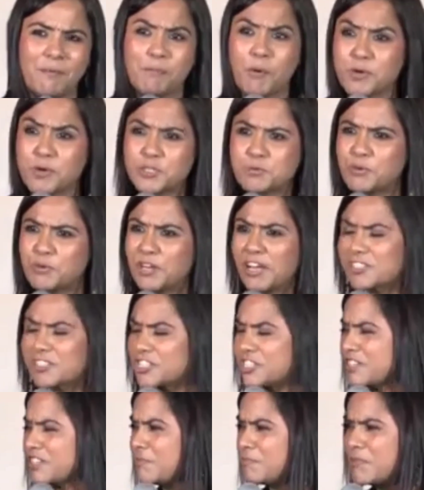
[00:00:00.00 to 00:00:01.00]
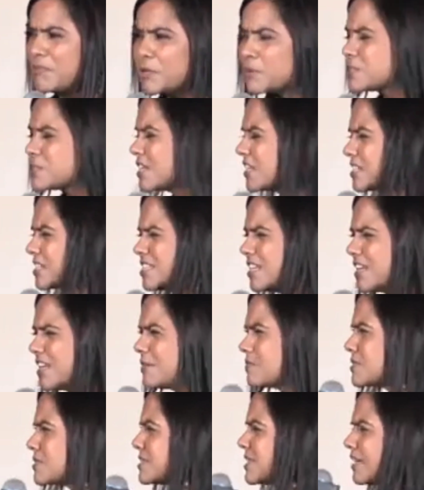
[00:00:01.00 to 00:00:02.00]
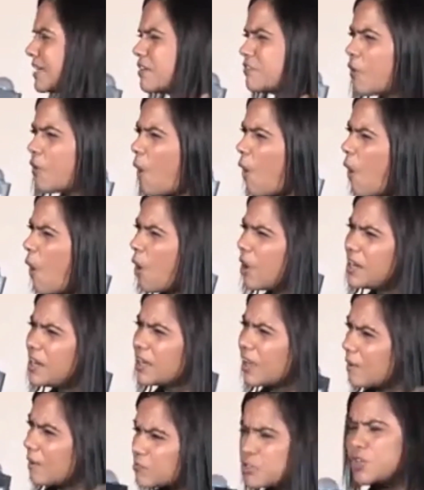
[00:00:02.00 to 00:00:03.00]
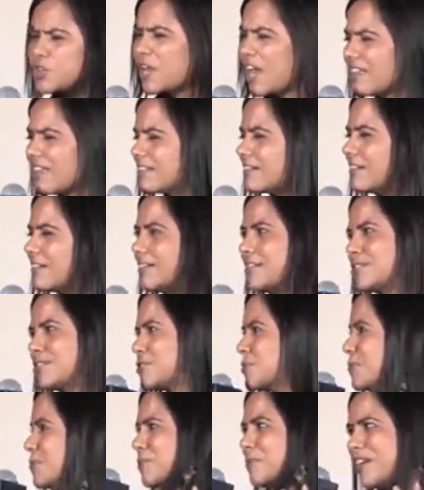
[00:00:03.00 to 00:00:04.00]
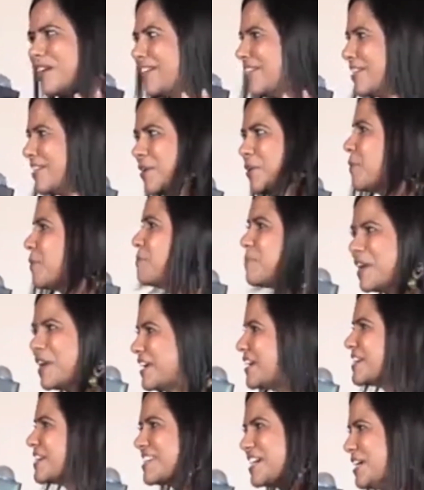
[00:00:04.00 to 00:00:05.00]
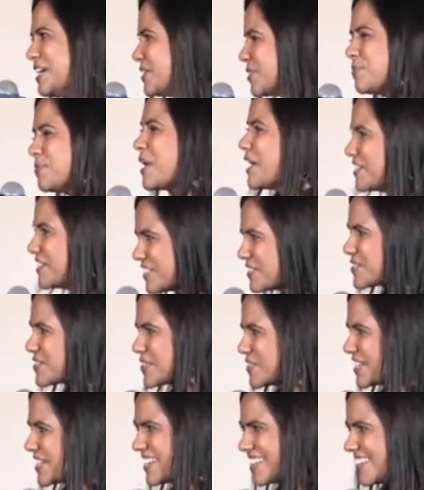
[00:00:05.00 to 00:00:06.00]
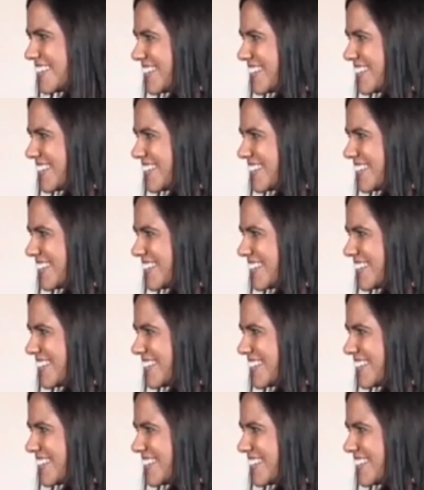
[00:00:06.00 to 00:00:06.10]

post-production, music teams that have all come together to, bring it to where it is today.